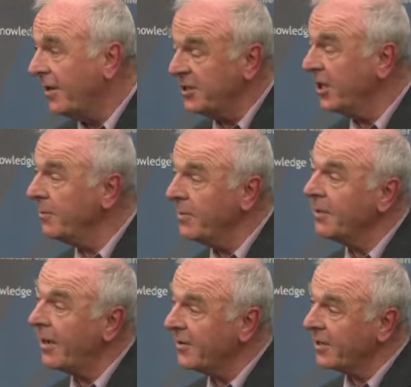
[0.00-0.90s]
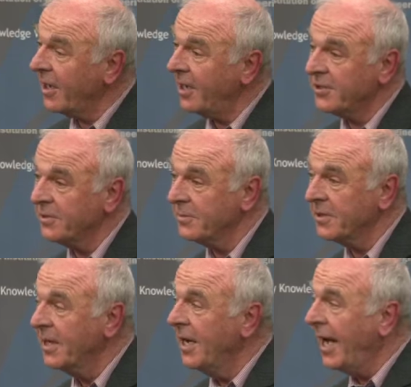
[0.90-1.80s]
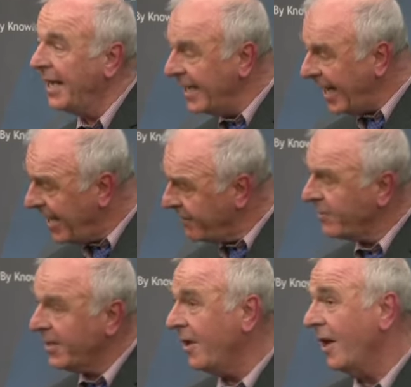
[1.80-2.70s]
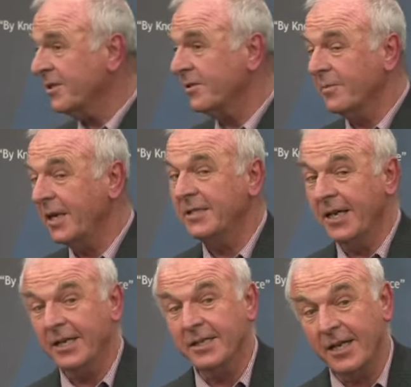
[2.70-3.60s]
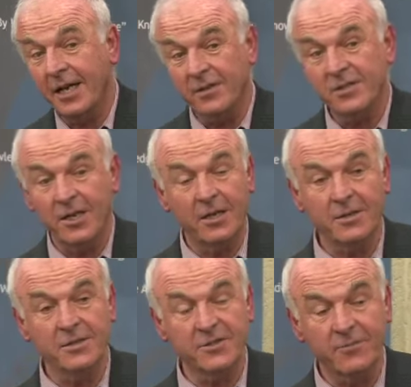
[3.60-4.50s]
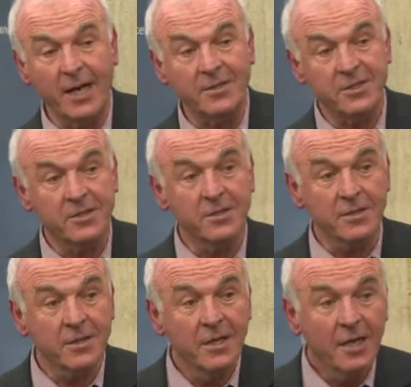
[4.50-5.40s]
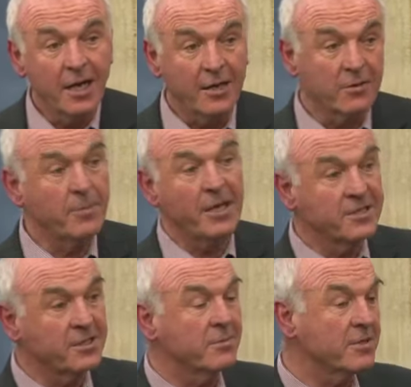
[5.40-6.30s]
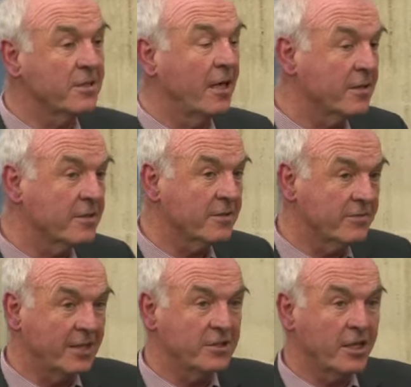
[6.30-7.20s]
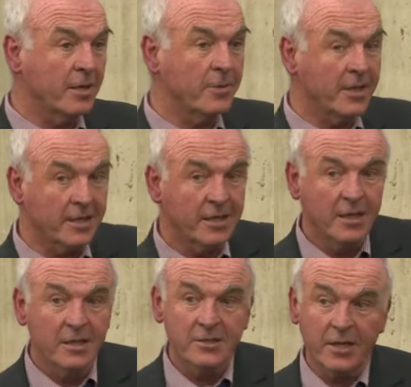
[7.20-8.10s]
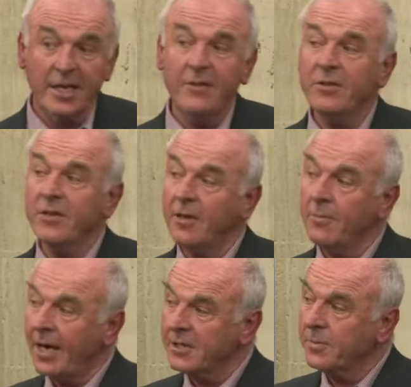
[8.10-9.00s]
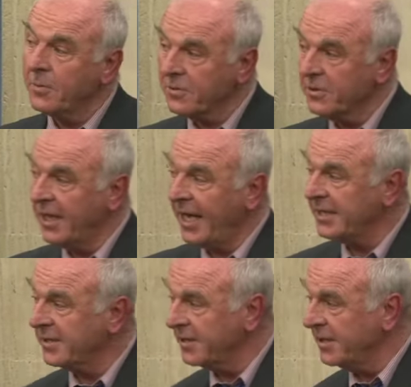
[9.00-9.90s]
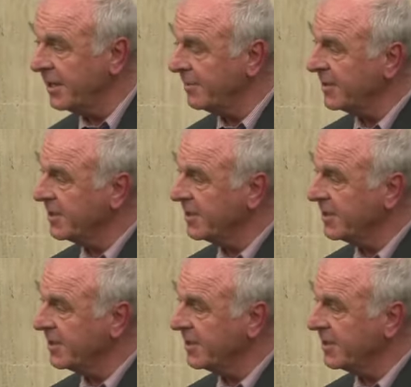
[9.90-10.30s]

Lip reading: they showed me around the classrooms. And in every classroom, they'd taken down the slogans of Mao Zedong and replaced them with slogans of Deng Xiaoping. So even though Mao's portrait hangs in Tiananmen